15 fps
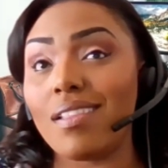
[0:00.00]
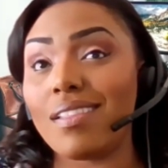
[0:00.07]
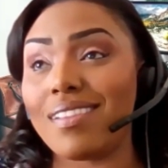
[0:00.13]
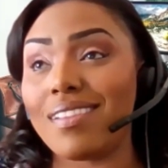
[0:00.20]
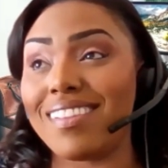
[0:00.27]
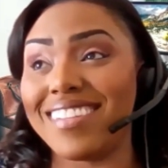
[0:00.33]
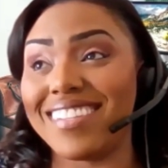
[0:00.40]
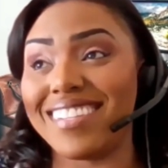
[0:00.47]

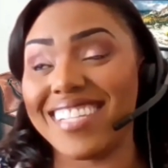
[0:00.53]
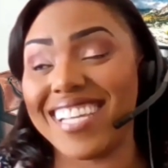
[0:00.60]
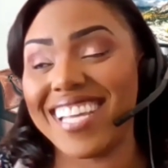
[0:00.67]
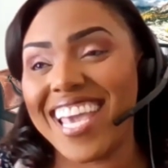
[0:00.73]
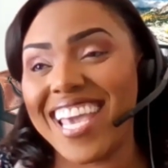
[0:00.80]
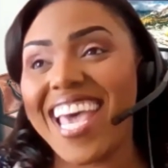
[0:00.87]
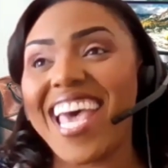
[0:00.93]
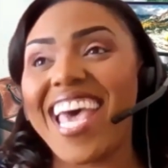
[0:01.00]
Ugh.
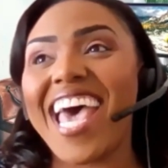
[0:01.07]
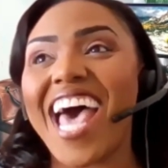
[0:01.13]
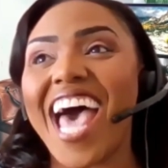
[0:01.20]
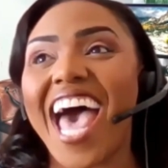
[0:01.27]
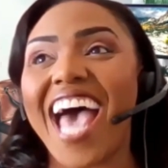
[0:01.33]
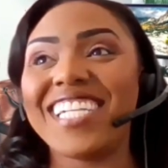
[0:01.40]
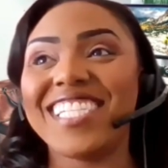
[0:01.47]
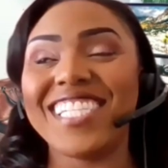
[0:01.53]

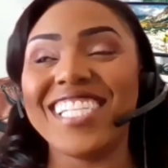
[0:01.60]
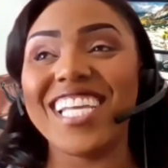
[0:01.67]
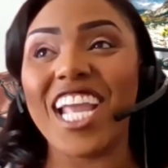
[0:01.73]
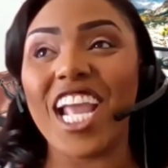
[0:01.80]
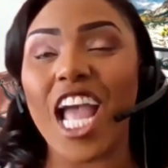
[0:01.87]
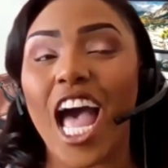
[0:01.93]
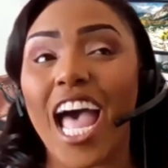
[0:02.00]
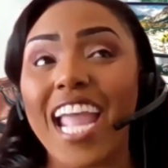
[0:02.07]

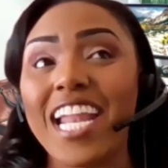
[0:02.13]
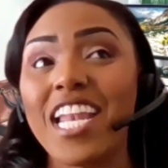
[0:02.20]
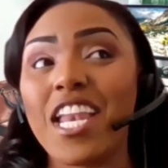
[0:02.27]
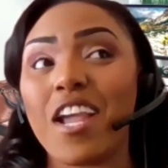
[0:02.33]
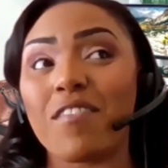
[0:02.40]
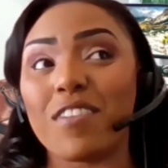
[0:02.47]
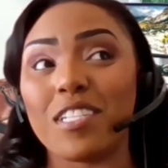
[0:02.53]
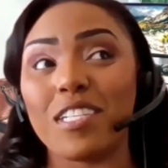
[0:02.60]
Actually, I
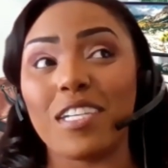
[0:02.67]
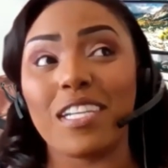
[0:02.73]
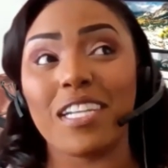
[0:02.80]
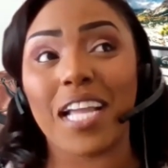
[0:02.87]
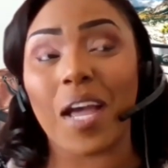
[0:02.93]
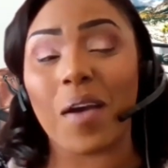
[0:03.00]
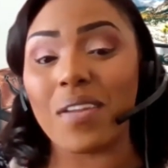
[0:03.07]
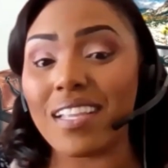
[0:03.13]
never took an
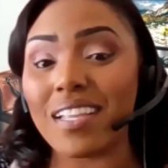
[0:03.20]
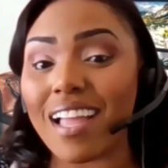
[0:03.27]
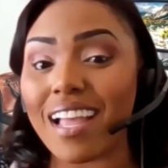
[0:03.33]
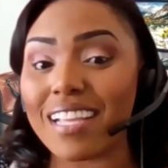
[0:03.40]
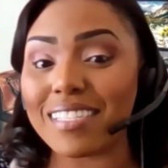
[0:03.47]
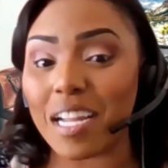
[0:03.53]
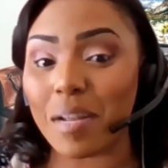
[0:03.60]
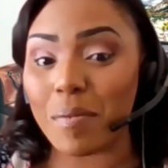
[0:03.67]
accounting
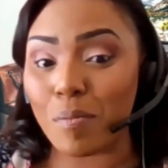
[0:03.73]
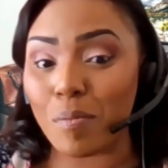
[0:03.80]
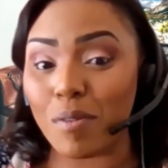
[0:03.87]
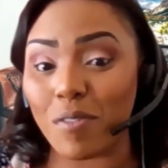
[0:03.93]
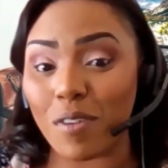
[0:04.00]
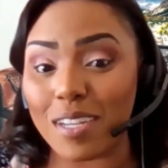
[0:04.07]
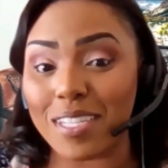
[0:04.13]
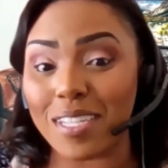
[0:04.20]
class, and
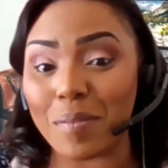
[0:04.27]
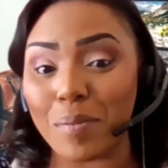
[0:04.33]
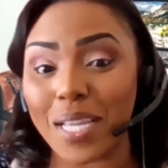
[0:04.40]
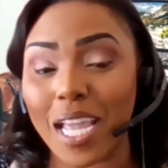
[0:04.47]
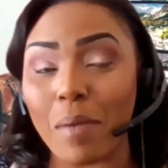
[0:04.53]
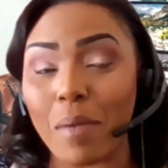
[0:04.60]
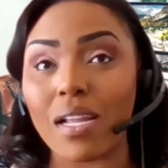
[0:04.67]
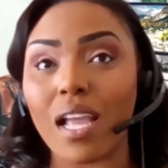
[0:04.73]
before I
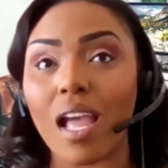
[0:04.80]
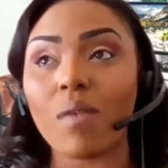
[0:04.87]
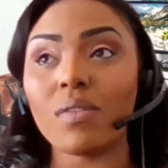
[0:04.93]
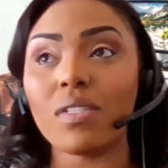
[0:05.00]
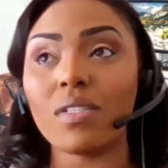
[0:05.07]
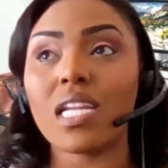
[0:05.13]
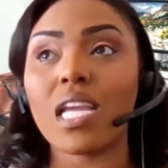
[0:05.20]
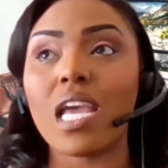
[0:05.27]
became an
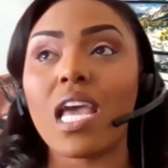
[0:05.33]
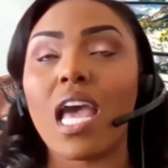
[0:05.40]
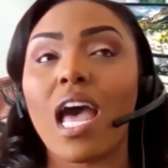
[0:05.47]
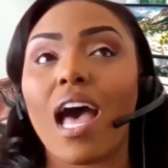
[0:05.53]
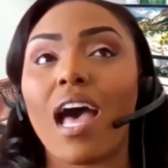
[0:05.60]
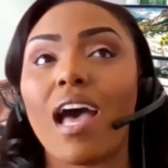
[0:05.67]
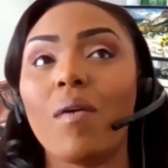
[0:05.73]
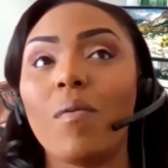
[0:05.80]
accountant.
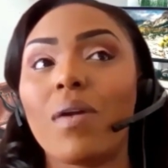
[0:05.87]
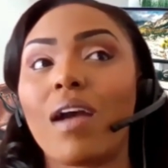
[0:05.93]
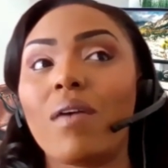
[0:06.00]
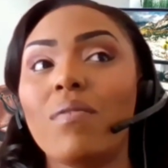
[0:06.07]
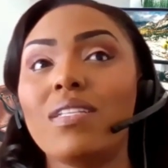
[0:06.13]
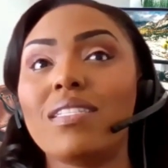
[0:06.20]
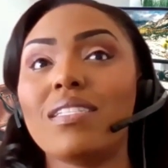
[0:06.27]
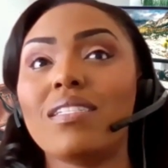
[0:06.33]
When I
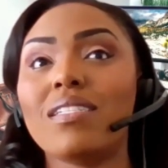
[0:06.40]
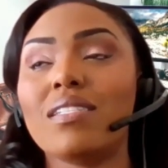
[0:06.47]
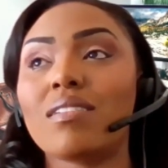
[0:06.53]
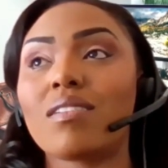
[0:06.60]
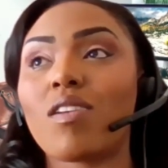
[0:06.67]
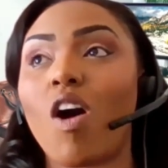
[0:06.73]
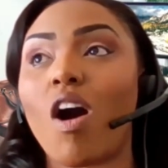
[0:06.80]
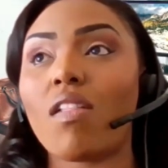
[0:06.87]
was
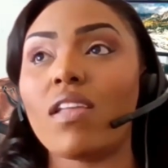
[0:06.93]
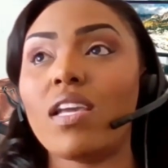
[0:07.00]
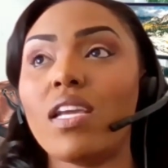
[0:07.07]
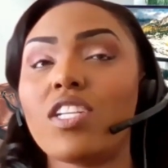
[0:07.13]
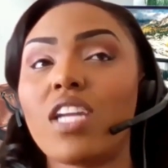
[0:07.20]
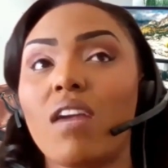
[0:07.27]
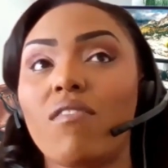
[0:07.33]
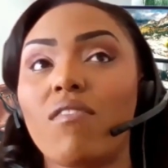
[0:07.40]
in
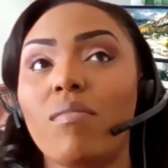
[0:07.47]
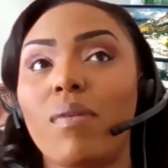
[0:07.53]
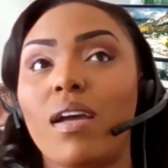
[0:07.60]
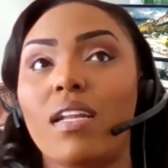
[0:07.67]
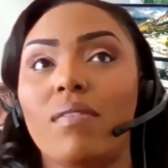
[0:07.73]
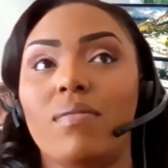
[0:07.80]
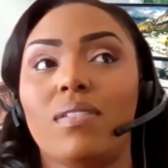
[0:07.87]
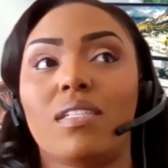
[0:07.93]
college,
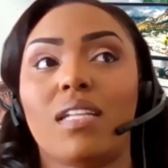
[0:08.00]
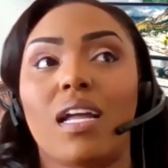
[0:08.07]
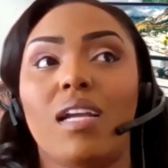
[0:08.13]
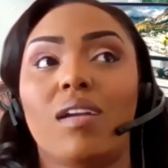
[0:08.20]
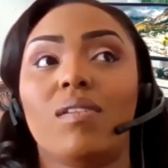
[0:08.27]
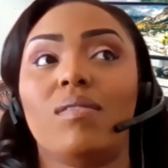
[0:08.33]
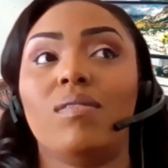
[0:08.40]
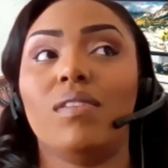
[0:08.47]
everybody was
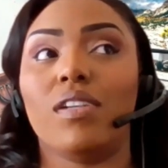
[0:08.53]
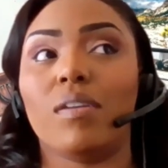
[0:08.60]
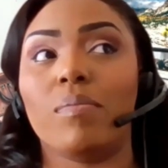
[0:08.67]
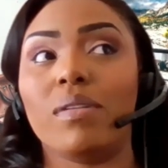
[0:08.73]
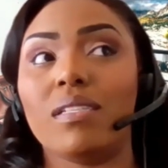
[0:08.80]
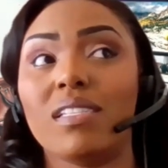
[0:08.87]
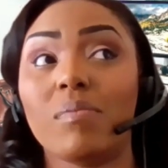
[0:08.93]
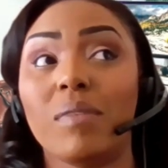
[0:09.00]
like, "Ooh, you're a
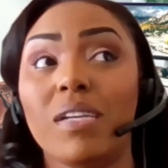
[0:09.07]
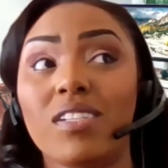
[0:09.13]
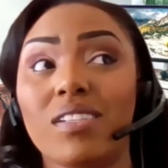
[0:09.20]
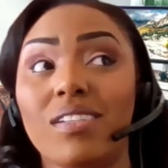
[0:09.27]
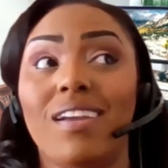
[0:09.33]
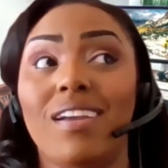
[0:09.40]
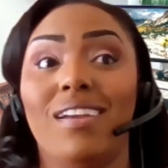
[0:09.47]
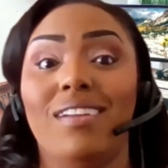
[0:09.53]
business major.